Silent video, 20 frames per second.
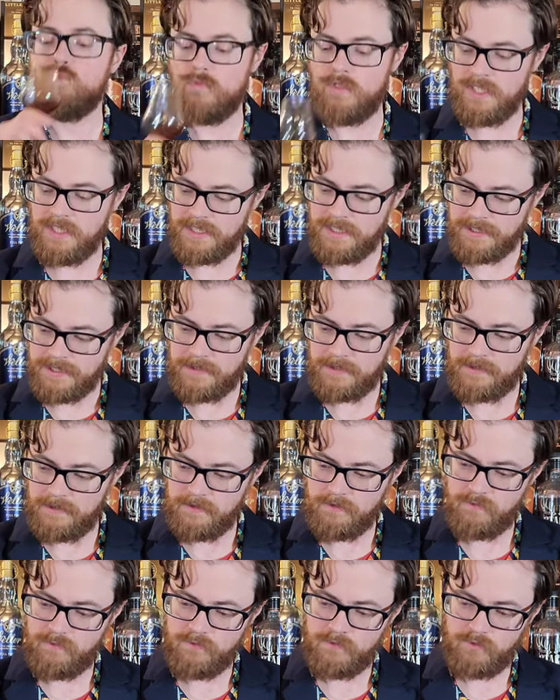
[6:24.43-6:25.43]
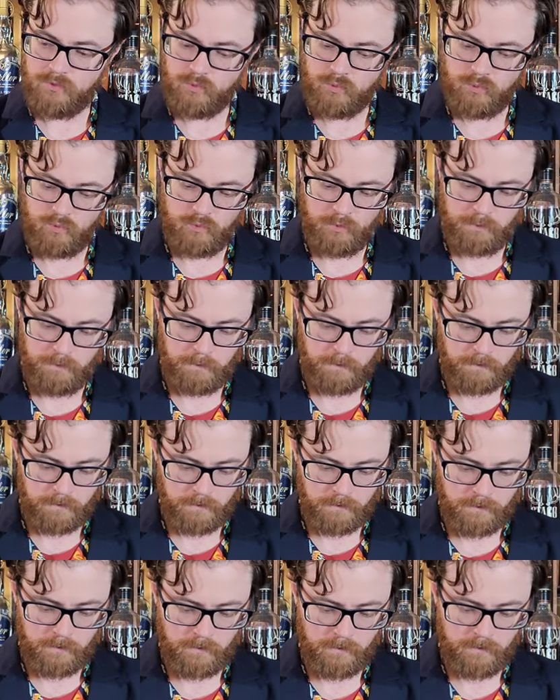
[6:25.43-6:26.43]

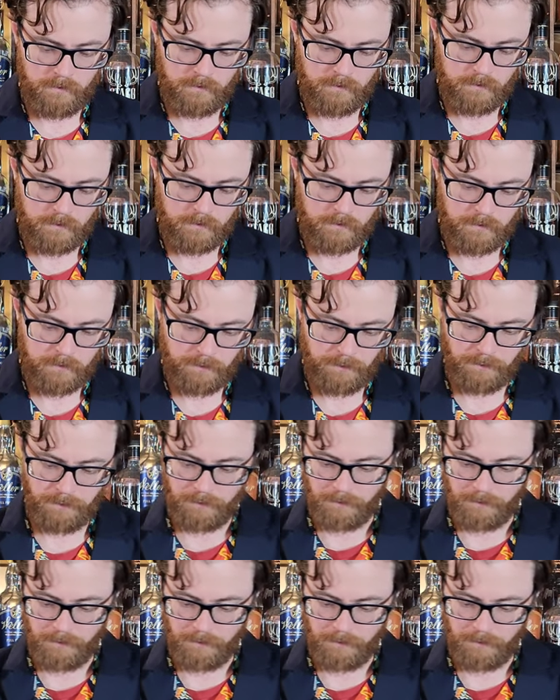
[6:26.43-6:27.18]
Nobody speaks.